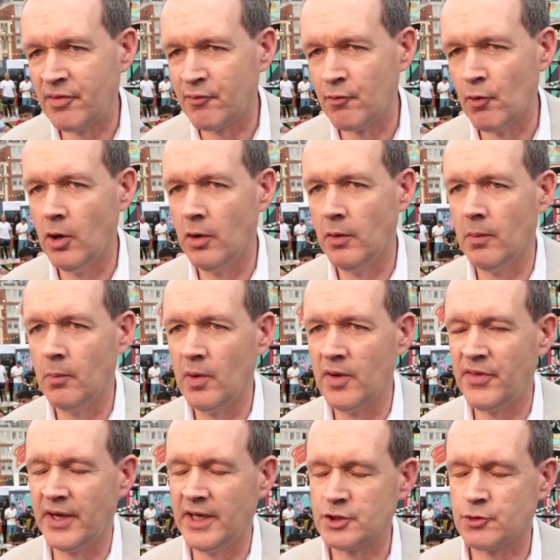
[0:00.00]
through, and
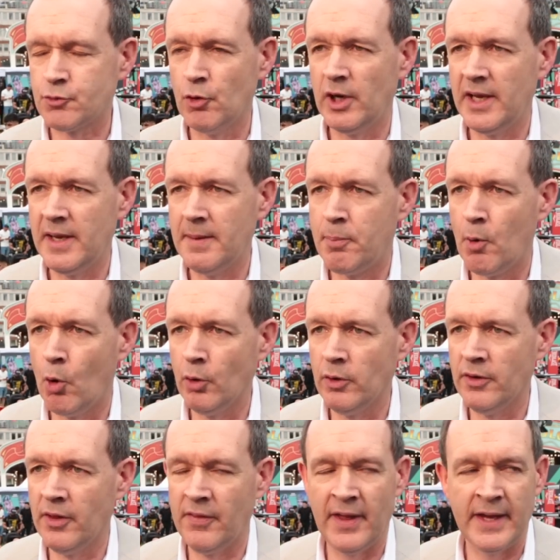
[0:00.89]
we think it's really
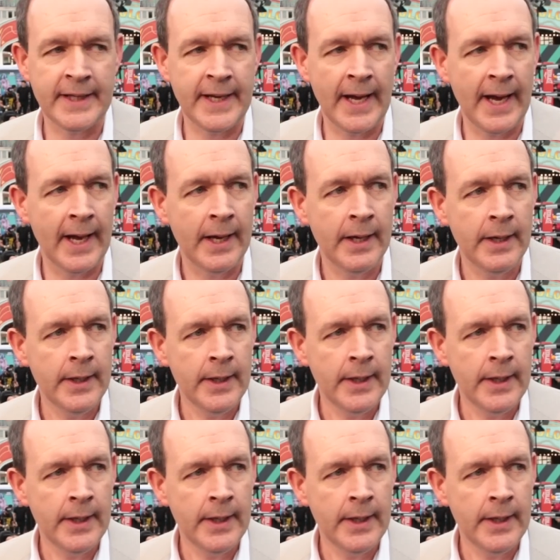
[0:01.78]
important that they get